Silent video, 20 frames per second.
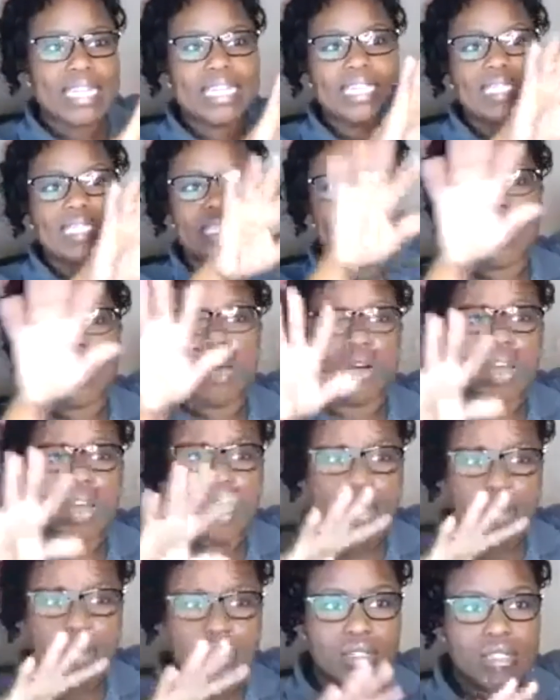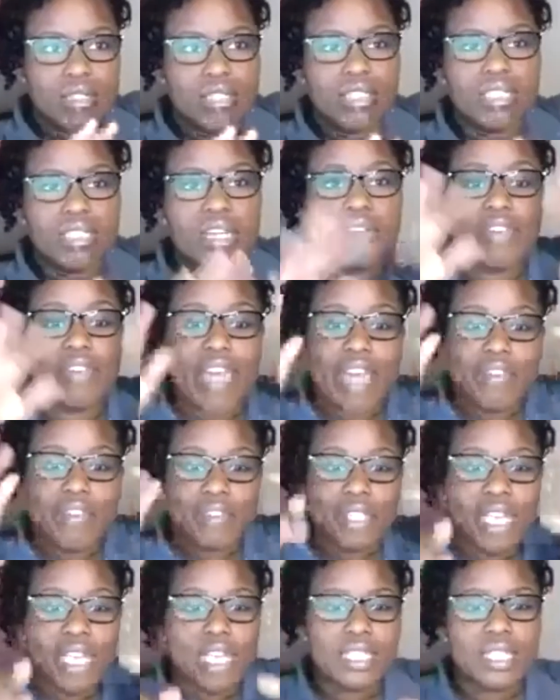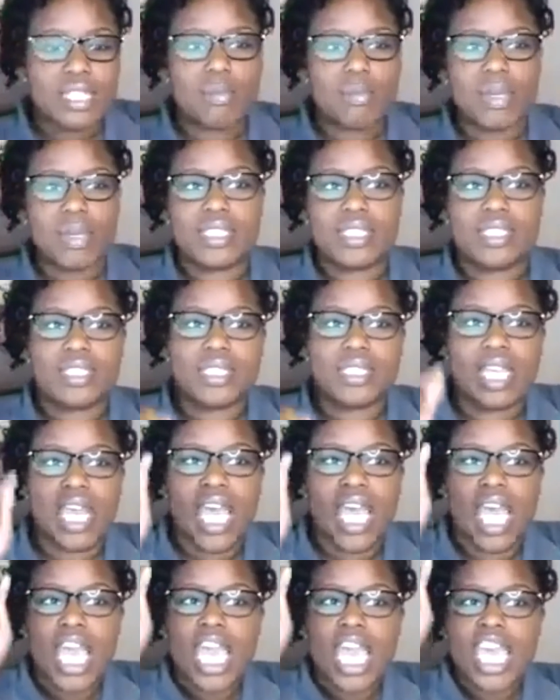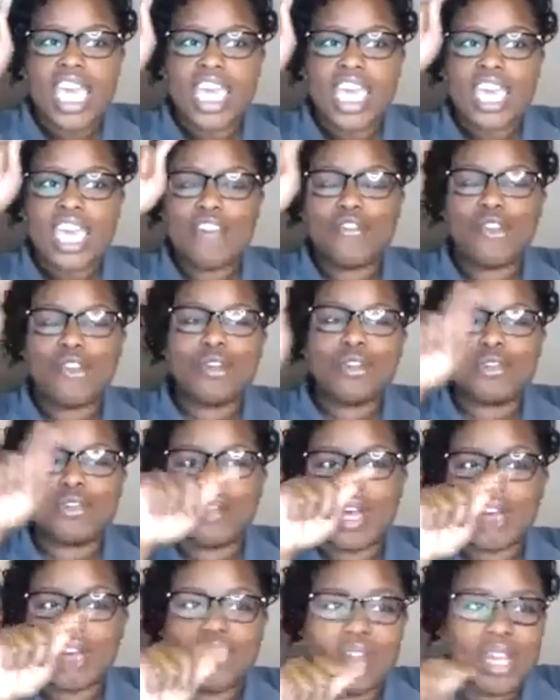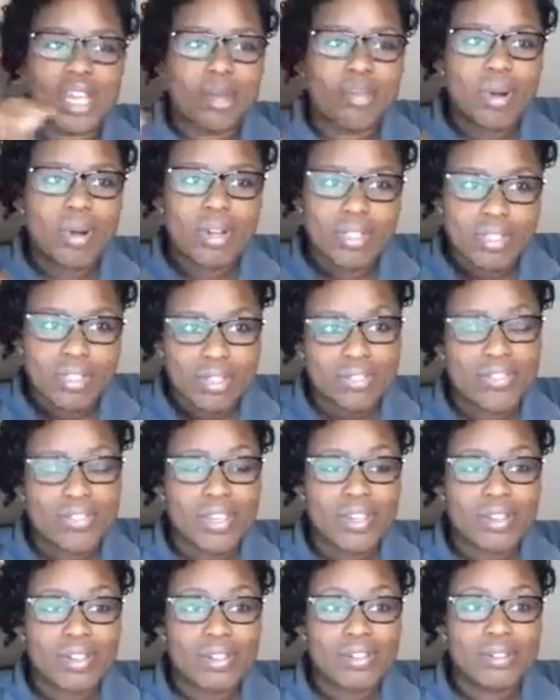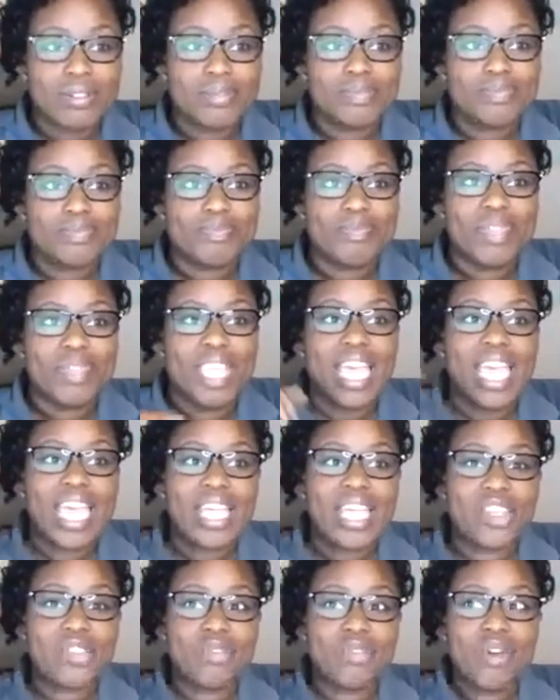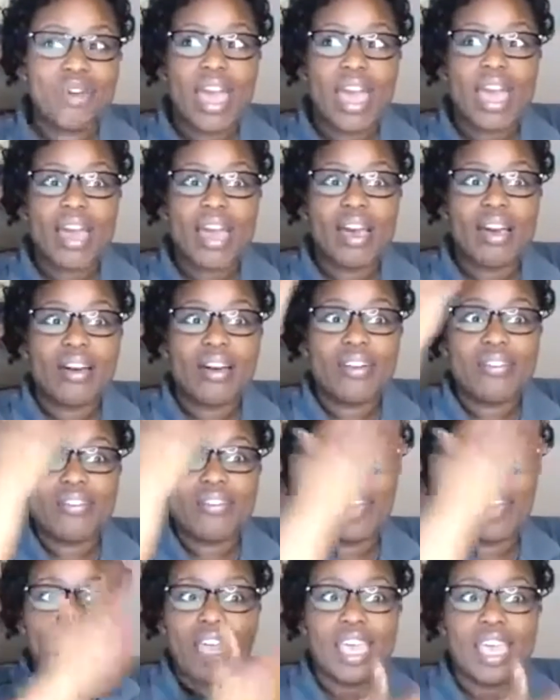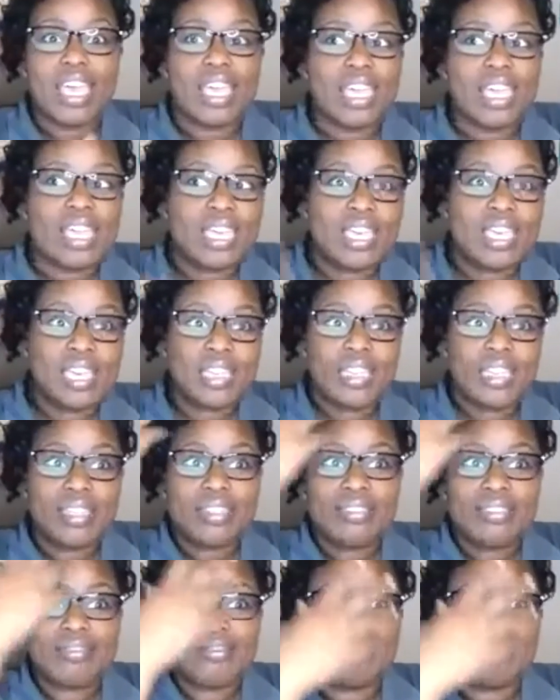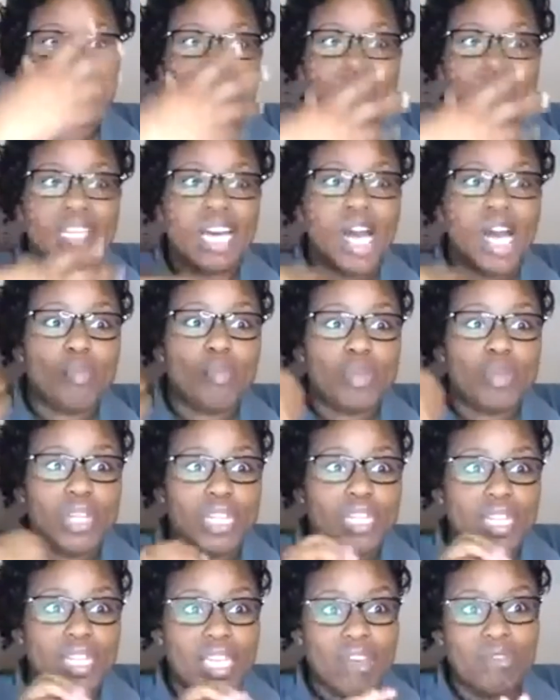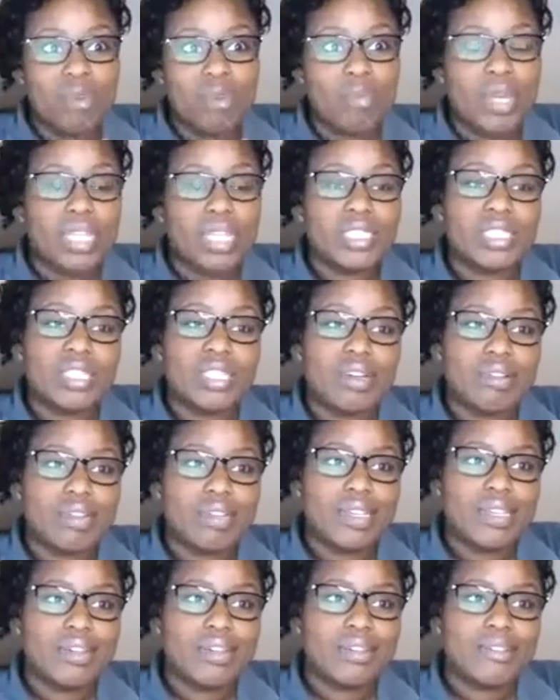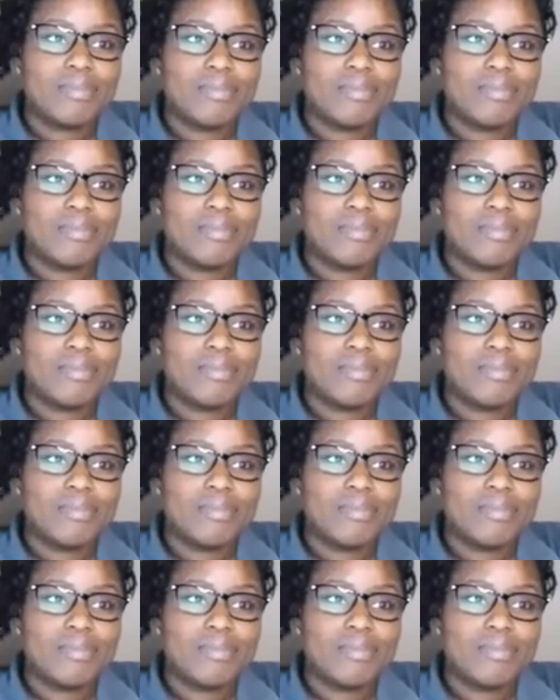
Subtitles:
and all kind of little stuff advertising their business? If you driving a personal vehicle and you have a company information on here,